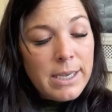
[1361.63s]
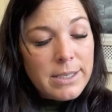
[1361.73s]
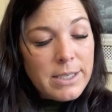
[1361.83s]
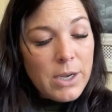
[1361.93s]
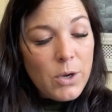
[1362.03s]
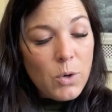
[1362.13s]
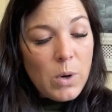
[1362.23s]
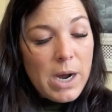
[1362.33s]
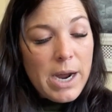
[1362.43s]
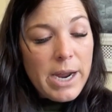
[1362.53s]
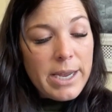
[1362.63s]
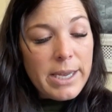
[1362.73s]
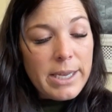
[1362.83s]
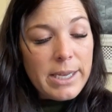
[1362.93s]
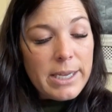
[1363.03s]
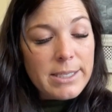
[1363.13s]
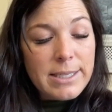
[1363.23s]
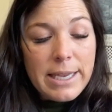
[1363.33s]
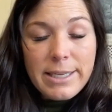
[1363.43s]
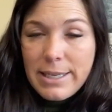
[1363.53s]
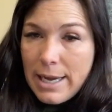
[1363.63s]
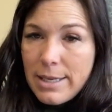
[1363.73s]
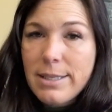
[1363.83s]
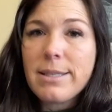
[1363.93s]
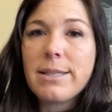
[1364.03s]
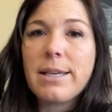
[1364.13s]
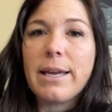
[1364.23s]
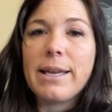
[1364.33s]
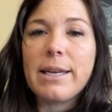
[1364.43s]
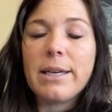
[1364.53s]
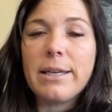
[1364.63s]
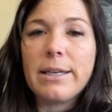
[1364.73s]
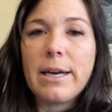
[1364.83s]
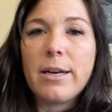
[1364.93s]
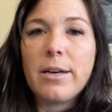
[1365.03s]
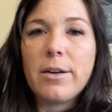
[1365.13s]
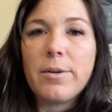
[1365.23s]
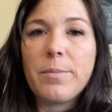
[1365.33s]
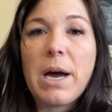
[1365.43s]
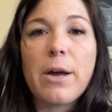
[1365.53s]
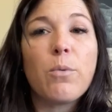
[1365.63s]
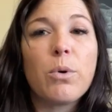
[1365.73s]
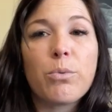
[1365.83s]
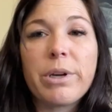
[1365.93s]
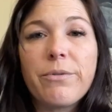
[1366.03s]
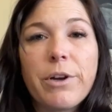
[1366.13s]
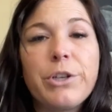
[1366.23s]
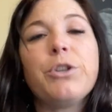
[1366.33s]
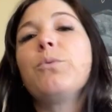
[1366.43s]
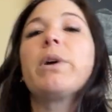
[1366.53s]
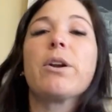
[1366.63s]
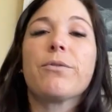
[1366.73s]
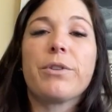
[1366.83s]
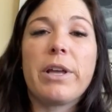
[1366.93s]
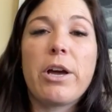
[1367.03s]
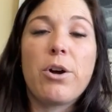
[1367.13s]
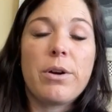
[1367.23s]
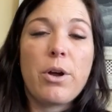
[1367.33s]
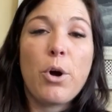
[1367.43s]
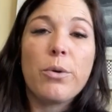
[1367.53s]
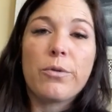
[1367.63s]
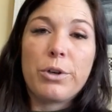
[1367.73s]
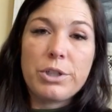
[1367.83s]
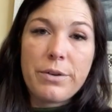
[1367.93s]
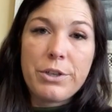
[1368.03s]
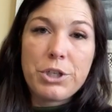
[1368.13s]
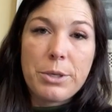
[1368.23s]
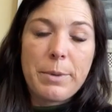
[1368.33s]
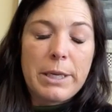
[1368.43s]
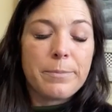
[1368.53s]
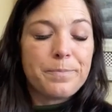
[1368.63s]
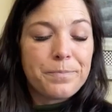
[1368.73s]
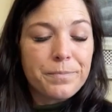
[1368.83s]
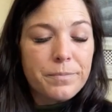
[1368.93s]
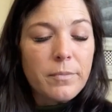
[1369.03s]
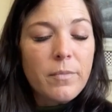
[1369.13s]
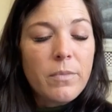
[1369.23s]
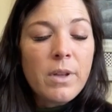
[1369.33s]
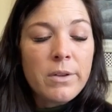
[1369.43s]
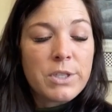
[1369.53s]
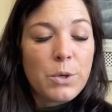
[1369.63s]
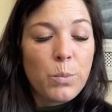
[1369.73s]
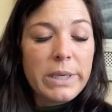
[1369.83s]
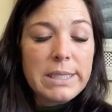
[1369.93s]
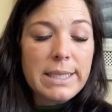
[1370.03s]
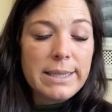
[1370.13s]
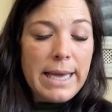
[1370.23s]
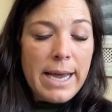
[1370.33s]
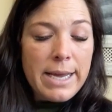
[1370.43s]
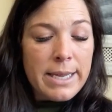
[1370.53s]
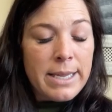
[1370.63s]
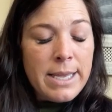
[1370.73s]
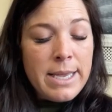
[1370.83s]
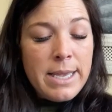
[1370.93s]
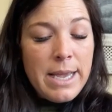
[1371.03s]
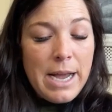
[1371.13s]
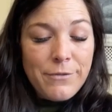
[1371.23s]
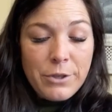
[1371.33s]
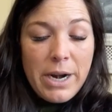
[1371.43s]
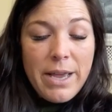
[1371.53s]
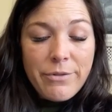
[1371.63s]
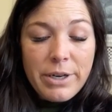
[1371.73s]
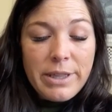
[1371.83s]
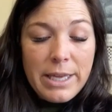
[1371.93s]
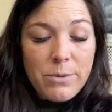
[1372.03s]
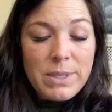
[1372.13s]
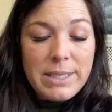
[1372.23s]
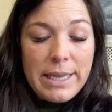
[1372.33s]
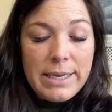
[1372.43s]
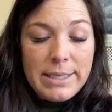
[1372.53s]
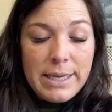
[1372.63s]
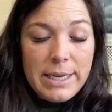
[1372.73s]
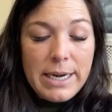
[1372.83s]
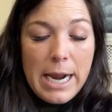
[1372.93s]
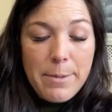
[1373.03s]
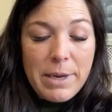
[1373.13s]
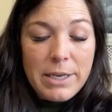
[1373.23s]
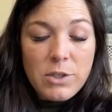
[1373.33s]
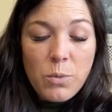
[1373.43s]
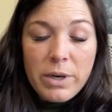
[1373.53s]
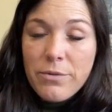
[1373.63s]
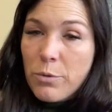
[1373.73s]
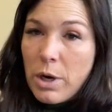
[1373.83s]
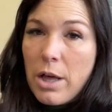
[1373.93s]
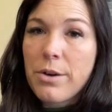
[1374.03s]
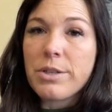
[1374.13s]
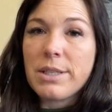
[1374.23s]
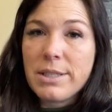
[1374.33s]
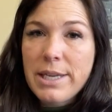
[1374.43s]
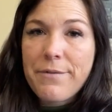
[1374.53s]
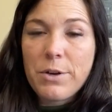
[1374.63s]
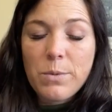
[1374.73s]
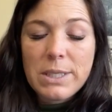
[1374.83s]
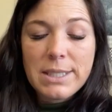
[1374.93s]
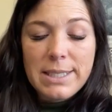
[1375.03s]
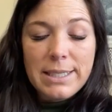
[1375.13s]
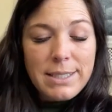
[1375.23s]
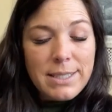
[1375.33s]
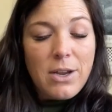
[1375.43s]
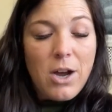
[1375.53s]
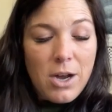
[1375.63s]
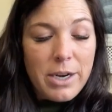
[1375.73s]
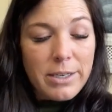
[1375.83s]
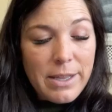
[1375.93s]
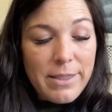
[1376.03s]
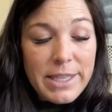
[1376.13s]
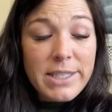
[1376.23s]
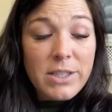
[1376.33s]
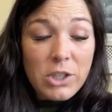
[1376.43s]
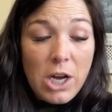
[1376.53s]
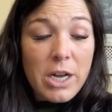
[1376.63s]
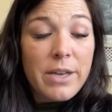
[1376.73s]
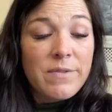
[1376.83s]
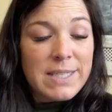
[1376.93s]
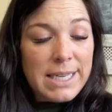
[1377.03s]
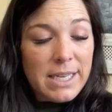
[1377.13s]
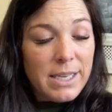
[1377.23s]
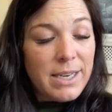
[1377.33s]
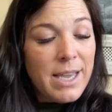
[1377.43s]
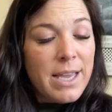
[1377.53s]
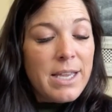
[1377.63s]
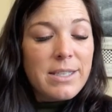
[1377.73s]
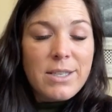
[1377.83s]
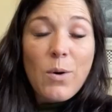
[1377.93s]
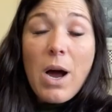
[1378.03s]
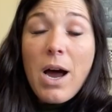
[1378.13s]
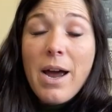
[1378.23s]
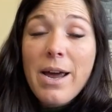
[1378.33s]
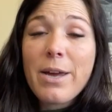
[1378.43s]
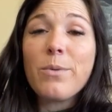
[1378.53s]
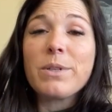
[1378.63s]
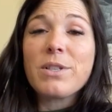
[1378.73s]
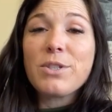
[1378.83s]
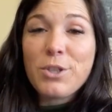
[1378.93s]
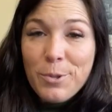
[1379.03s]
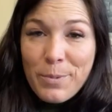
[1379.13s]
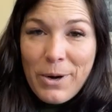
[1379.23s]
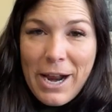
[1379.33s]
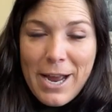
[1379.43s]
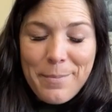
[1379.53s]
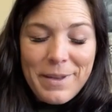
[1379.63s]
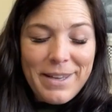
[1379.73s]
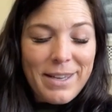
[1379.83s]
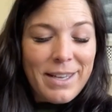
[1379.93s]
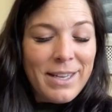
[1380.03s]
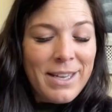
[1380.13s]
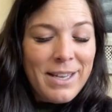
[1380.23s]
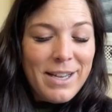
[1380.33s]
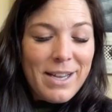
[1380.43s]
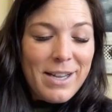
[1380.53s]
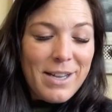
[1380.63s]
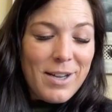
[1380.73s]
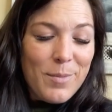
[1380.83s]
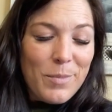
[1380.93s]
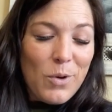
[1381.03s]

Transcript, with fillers: So I said yes, and um, I will refund you whatever the uh, overage on the shipping. So we did that. After everything was said and done, I made $24.71 on this lot of 10 so I was super happy um,